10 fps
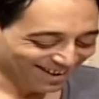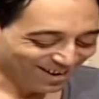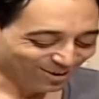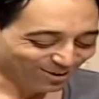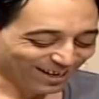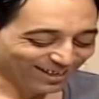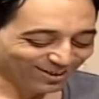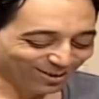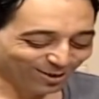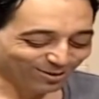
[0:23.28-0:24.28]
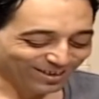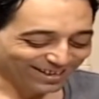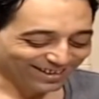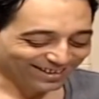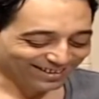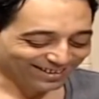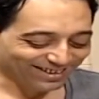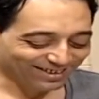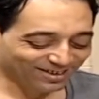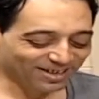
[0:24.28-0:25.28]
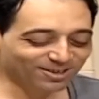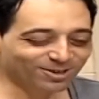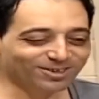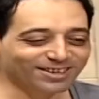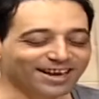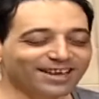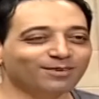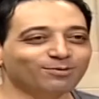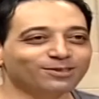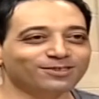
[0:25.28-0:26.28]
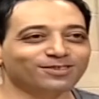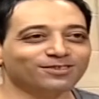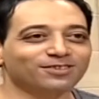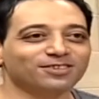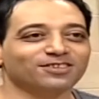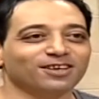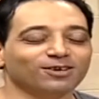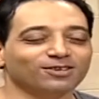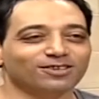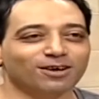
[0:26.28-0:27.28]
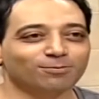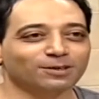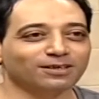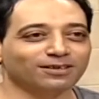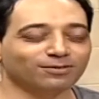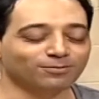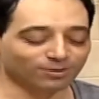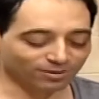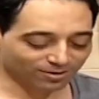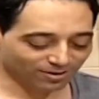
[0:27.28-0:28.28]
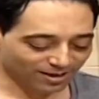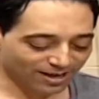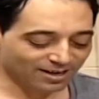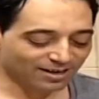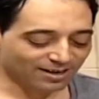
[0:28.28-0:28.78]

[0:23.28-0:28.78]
Okay, so endangered animals. This is our topic for today.